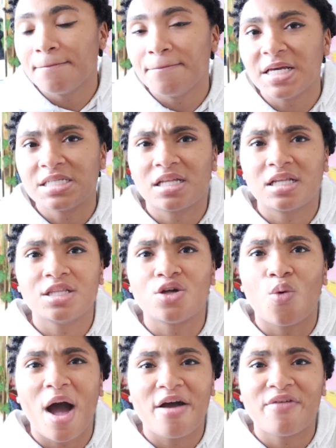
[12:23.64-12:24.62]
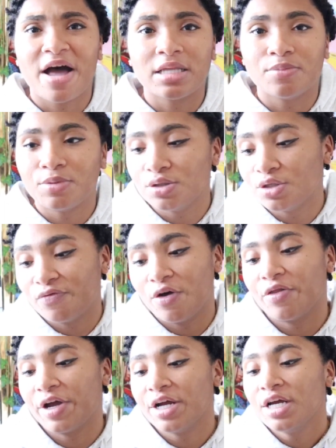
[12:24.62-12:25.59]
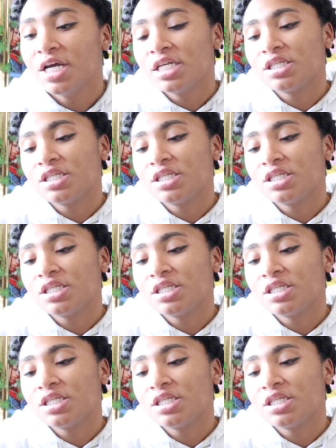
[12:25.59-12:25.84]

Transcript: basically the Wi-Fi and the Bluetooth on there.